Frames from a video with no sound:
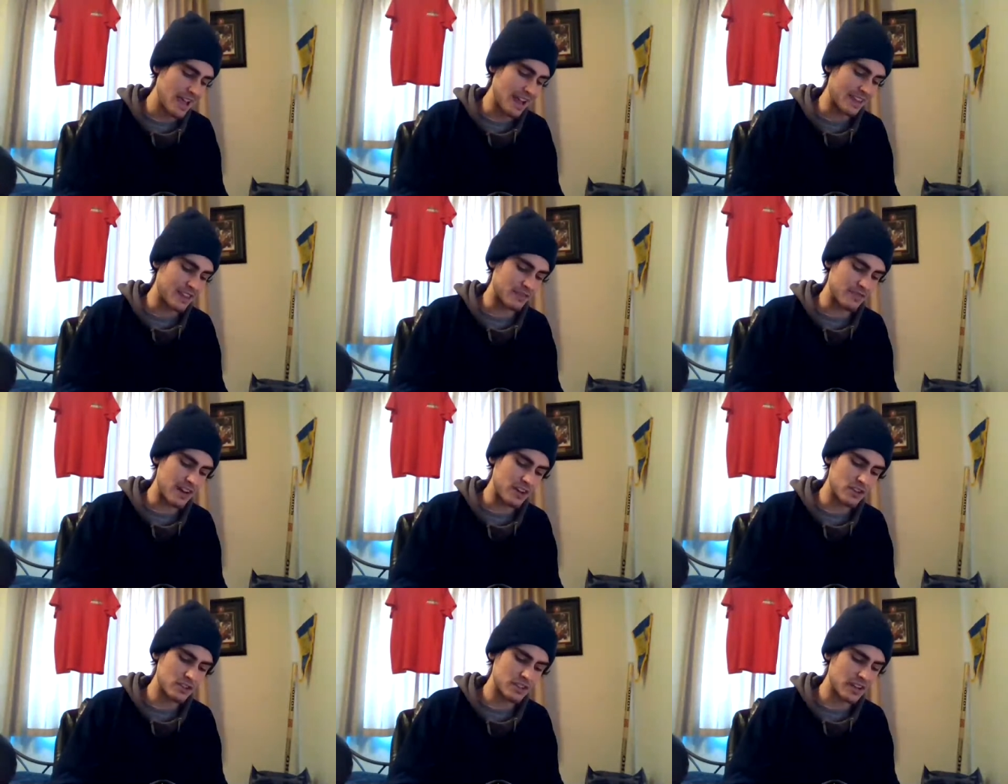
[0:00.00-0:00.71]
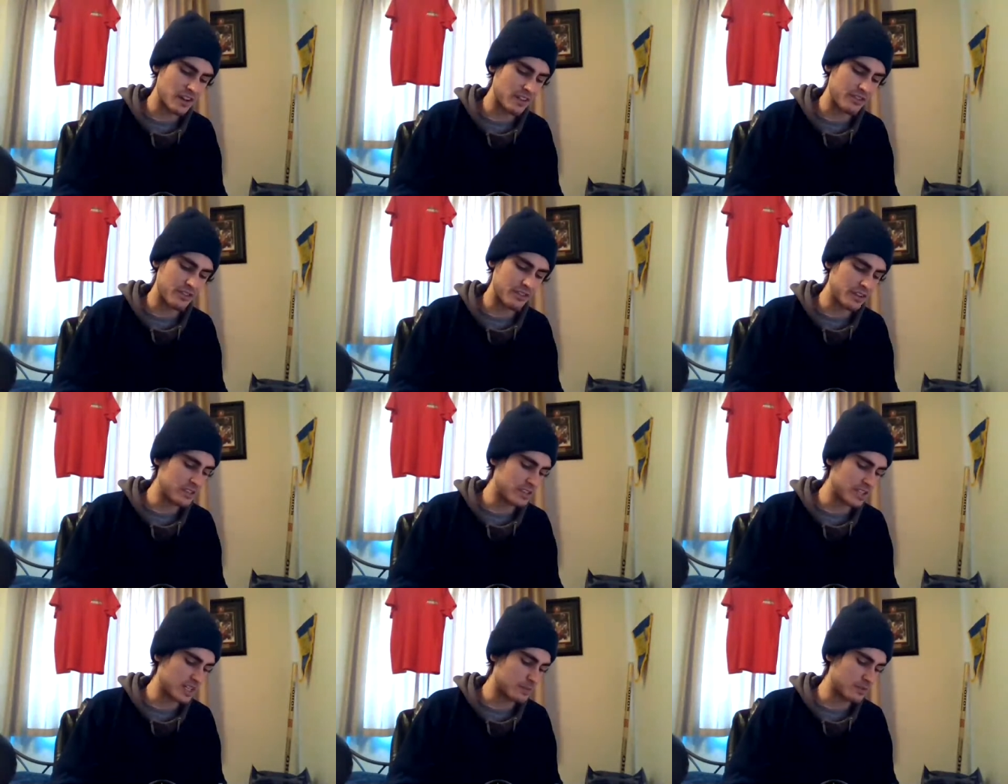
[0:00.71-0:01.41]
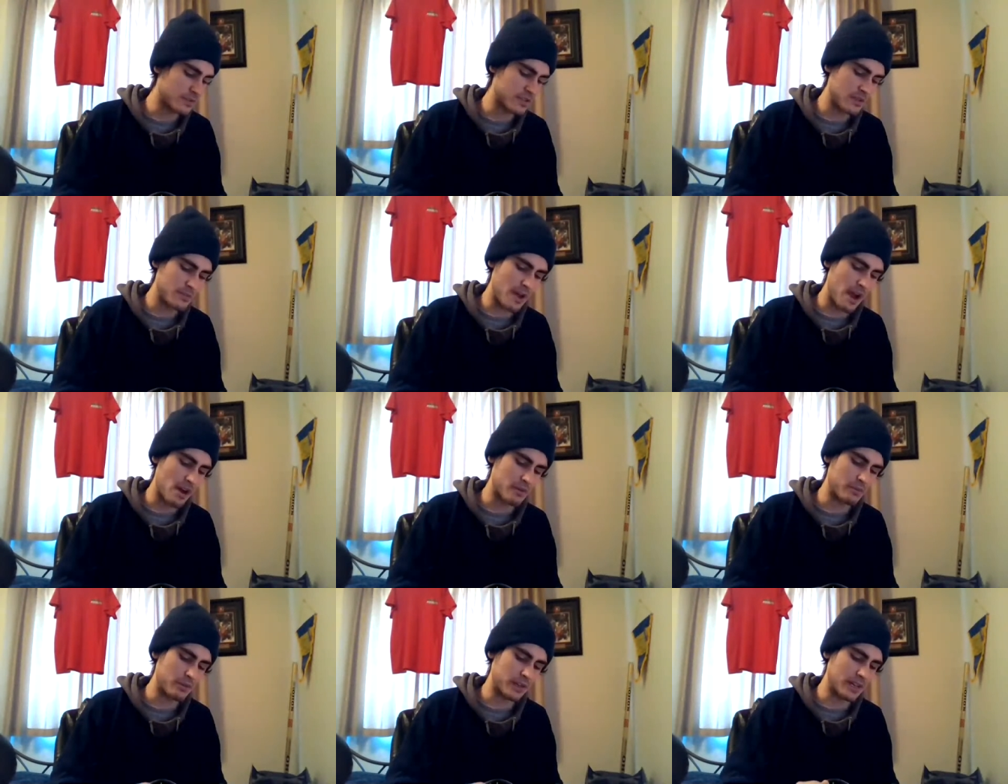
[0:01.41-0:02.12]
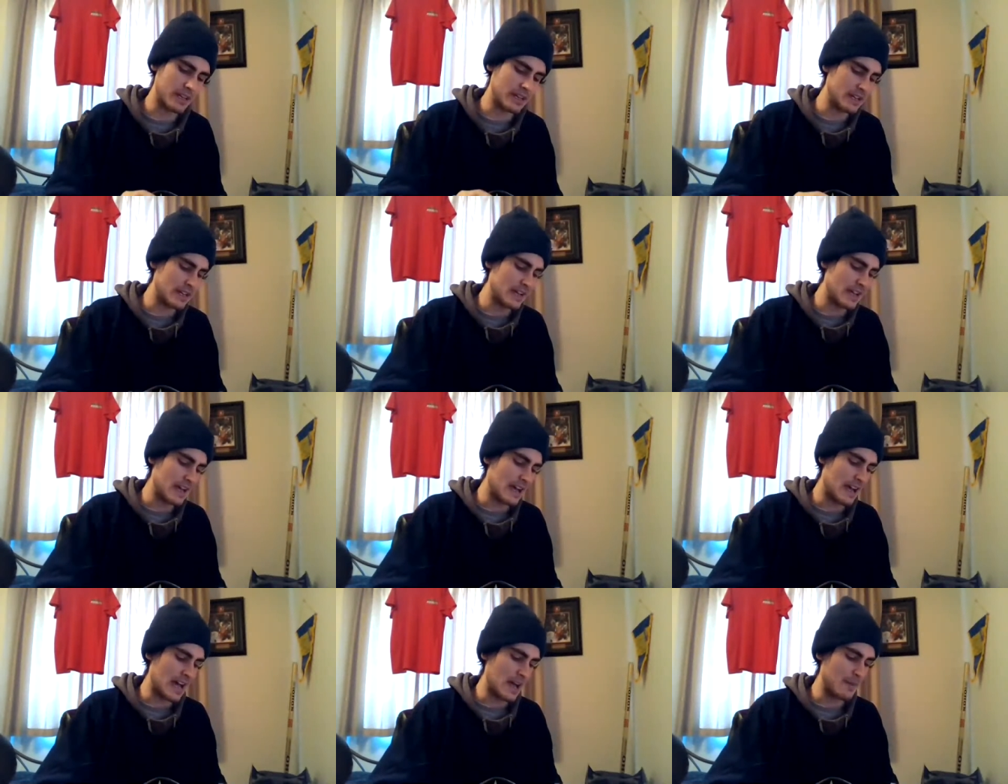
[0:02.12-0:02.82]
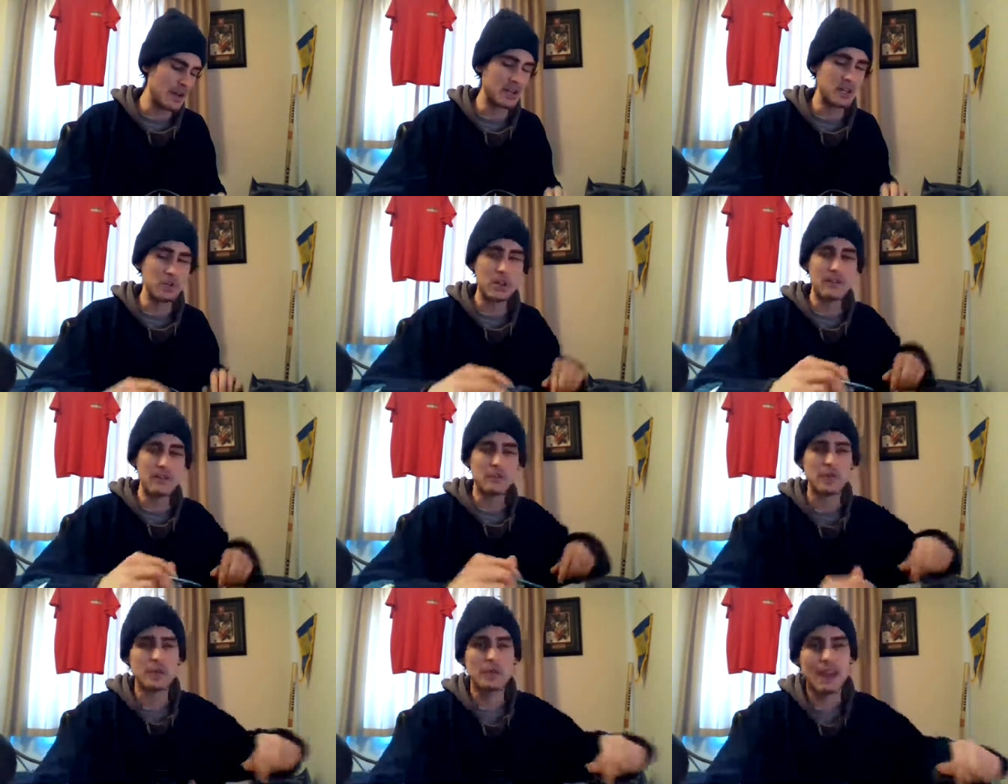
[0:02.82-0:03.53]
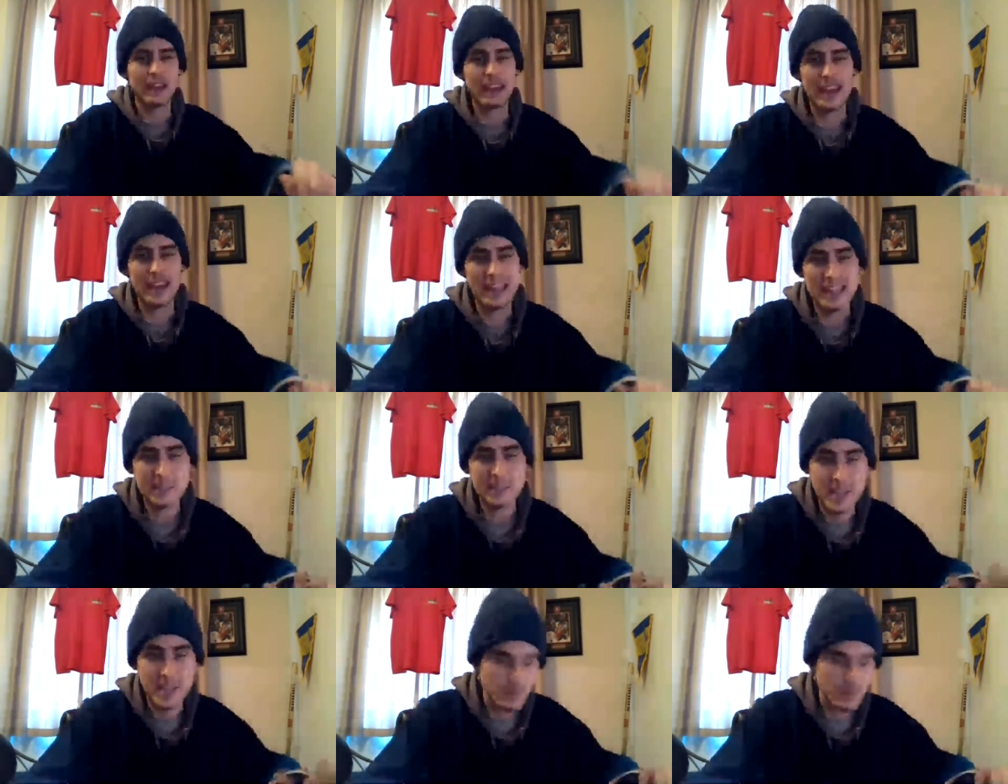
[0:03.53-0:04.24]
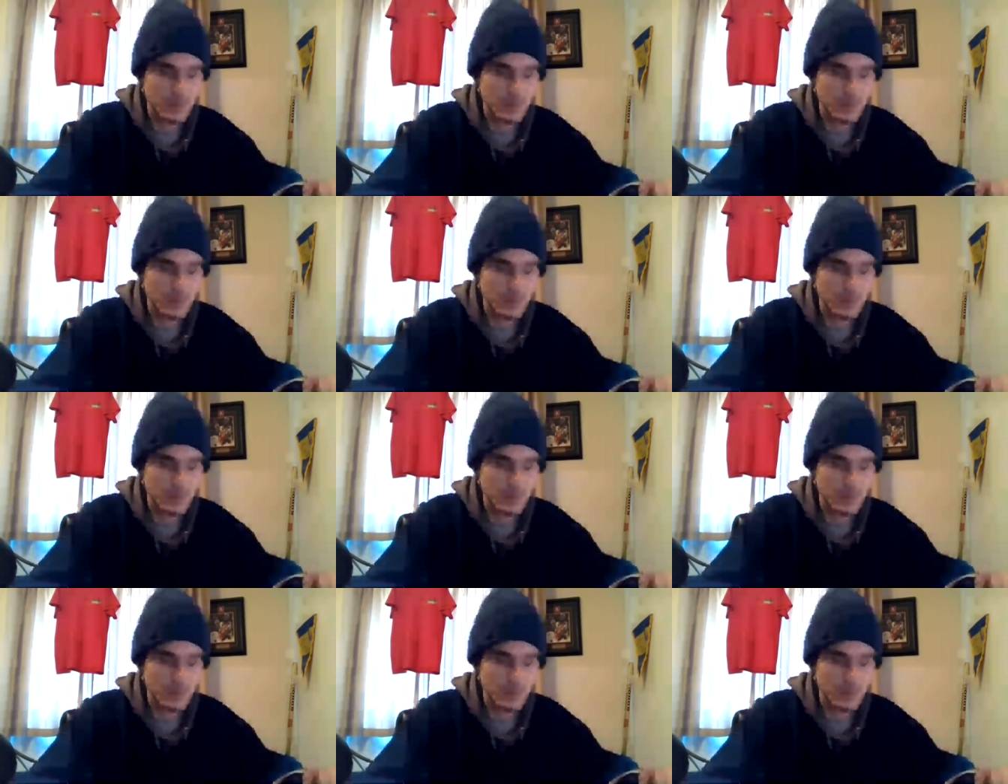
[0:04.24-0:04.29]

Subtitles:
and the Rangers got a 36% power play. I do have one of my last best